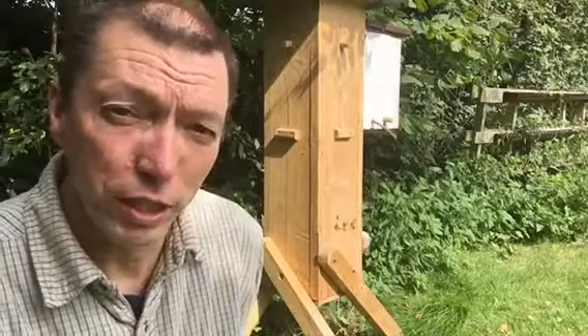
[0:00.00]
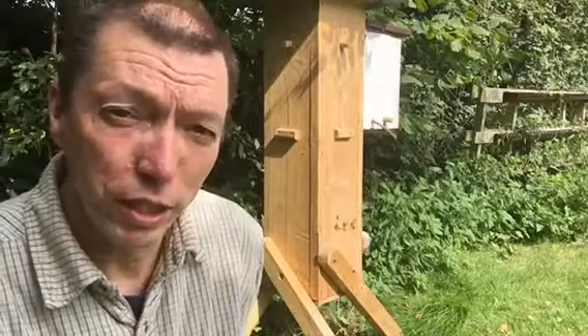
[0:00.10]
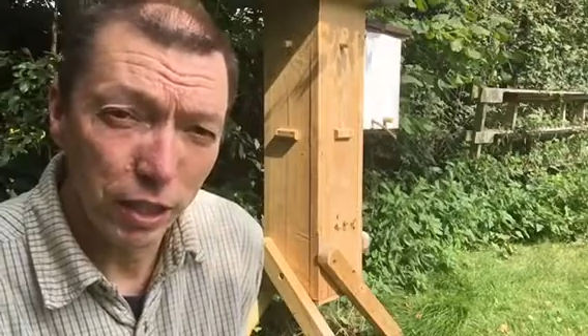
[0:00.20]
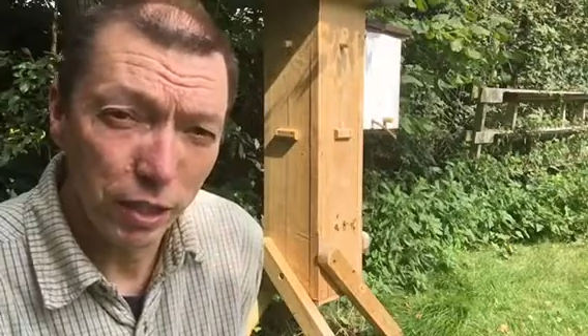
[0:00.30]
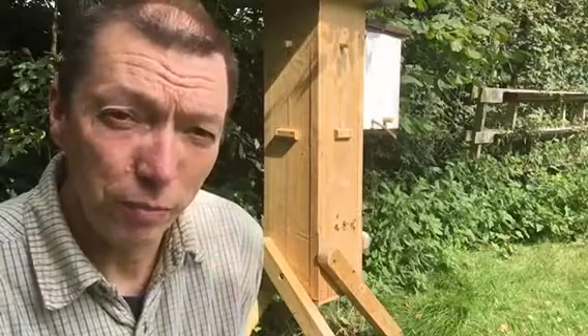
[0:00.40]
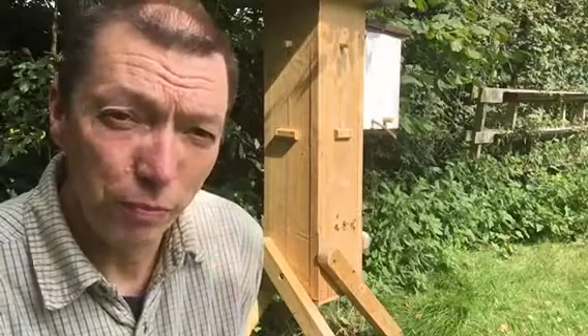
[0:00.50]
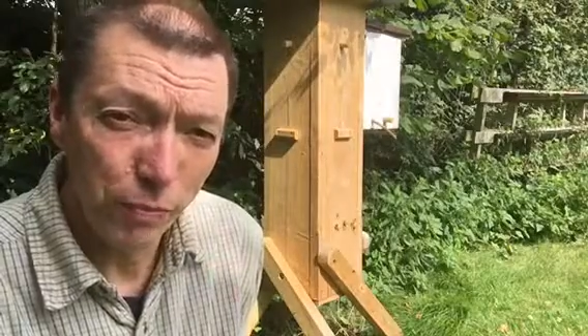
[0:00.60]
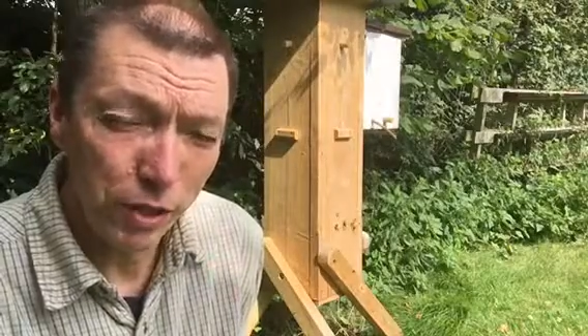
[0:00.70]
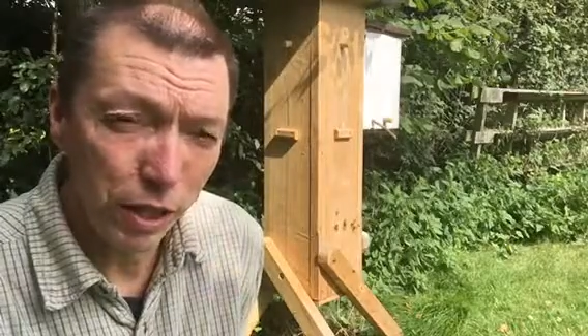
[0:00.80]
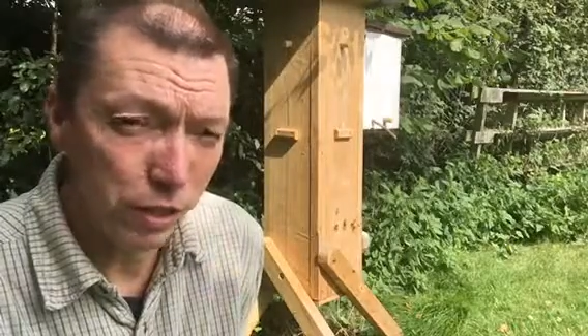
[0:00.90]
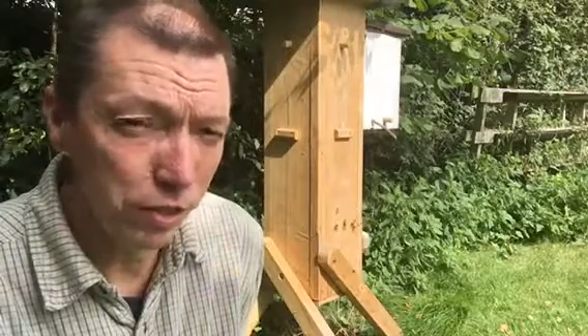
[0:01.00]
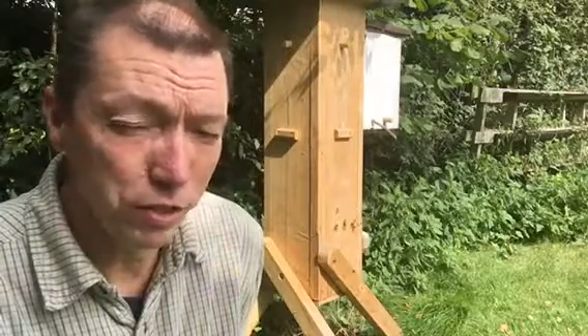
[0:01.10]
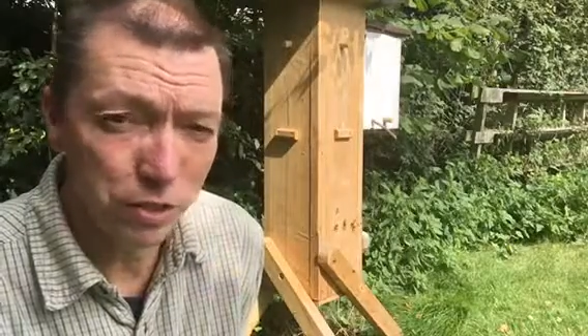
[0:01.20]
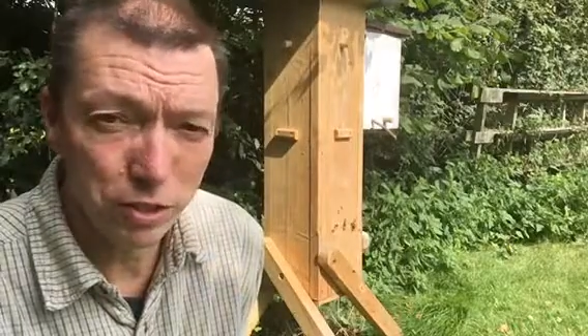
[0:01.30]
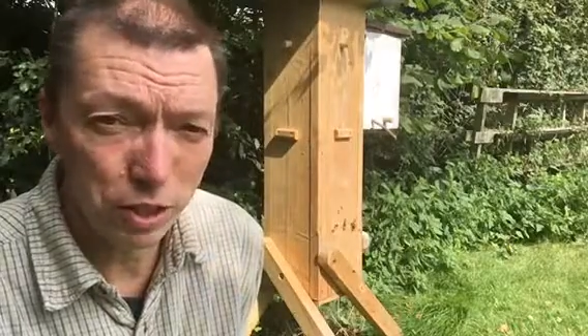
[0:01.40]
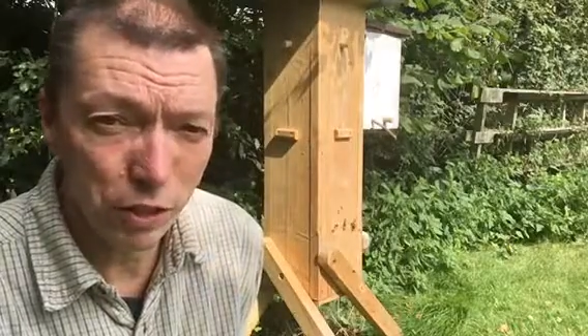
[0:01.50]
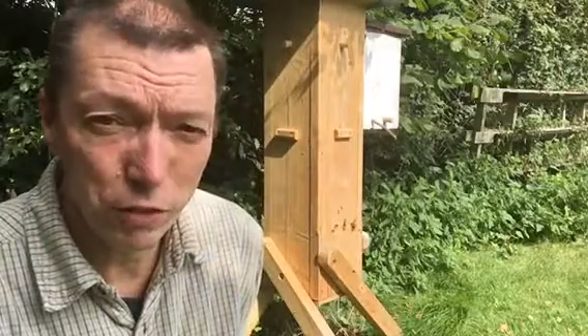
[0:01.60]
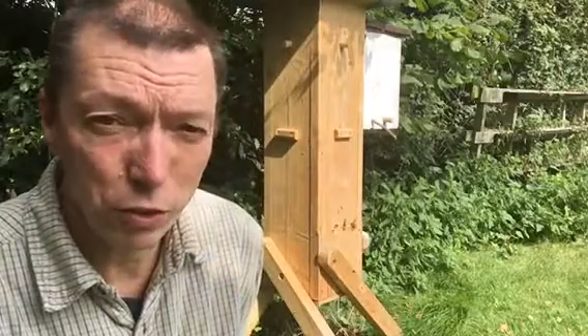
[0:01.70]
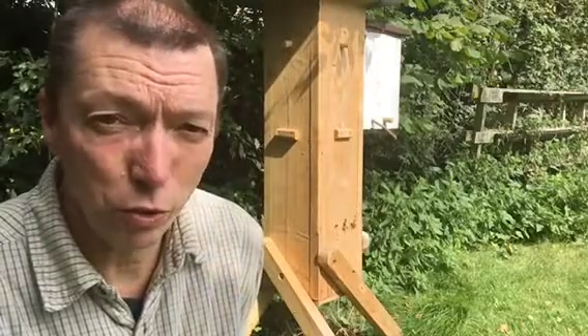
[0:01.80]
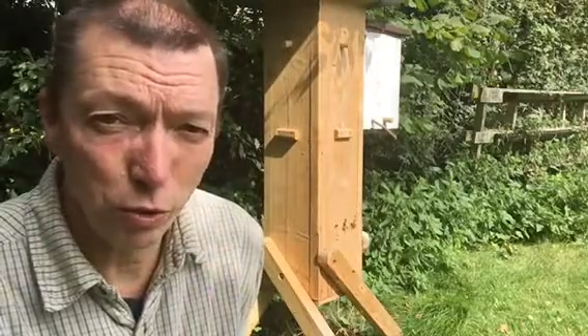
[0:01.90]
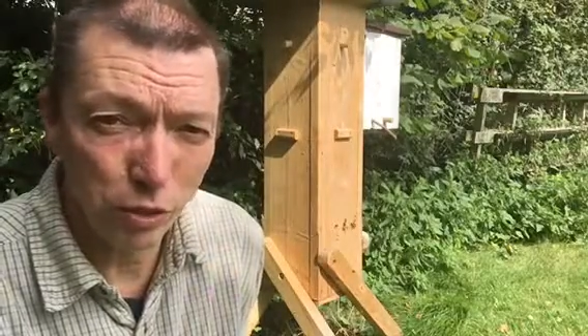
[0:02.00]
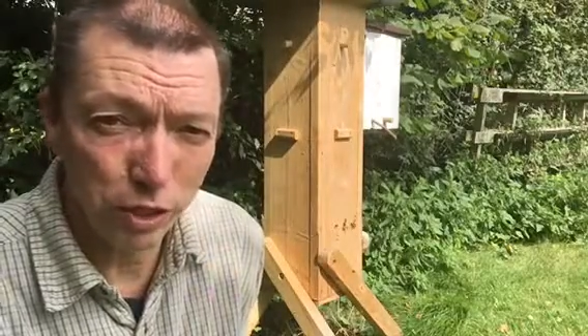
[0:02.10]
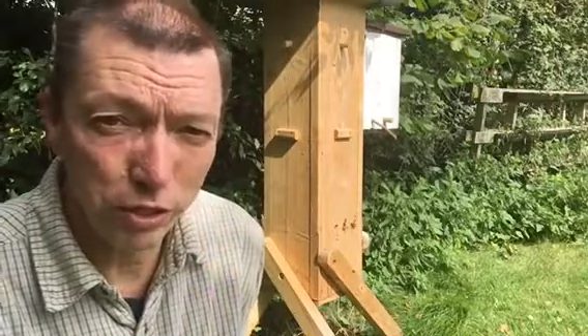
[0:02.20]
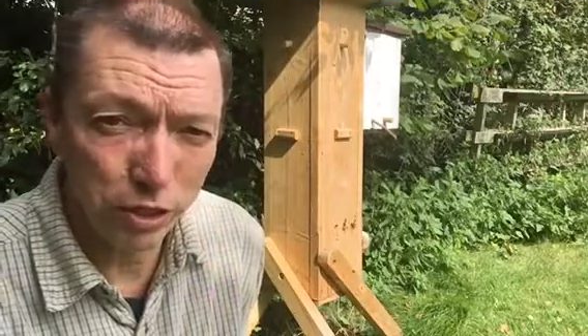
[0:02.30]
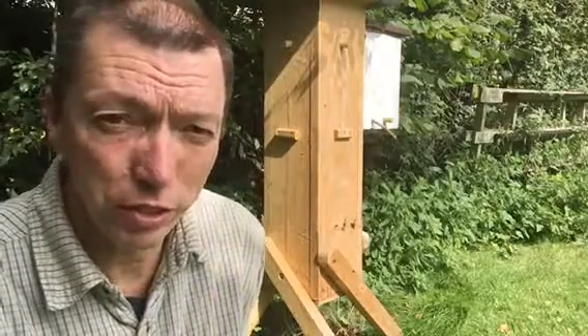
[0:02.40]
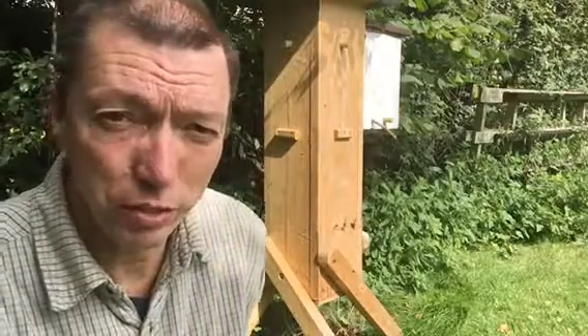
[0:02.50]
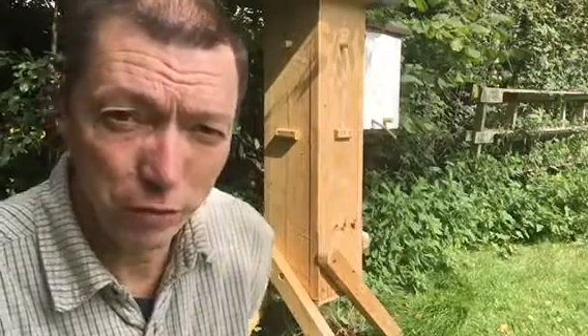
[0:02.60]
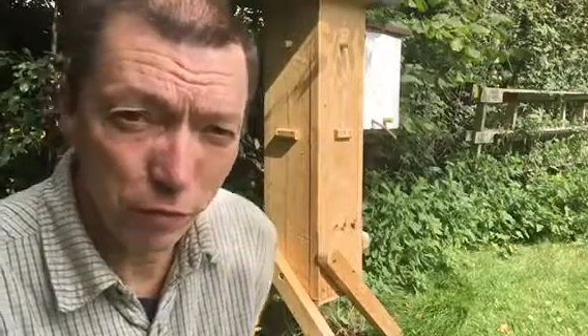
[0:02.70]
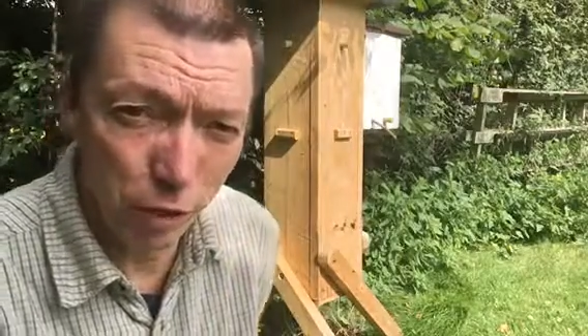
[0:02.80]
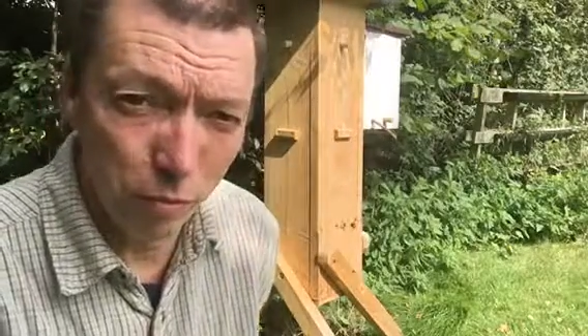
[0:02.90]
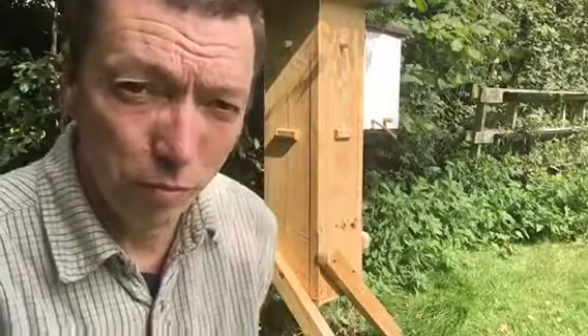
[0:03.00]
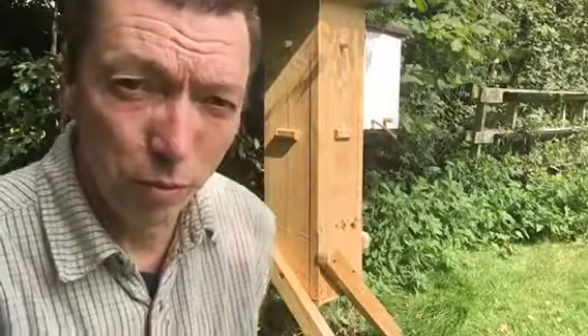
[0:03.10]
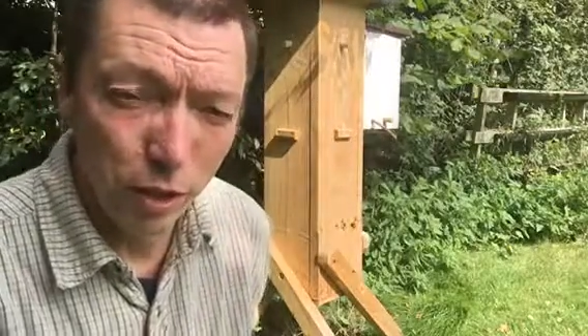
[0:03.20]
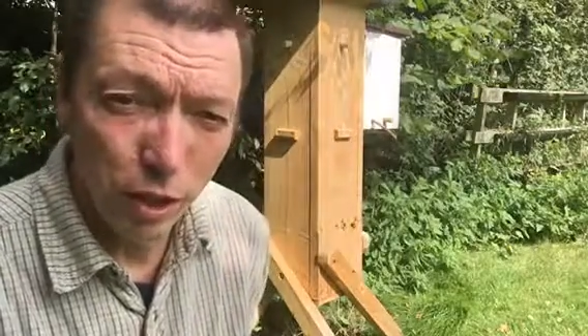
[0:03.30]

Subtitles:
and this covers all things from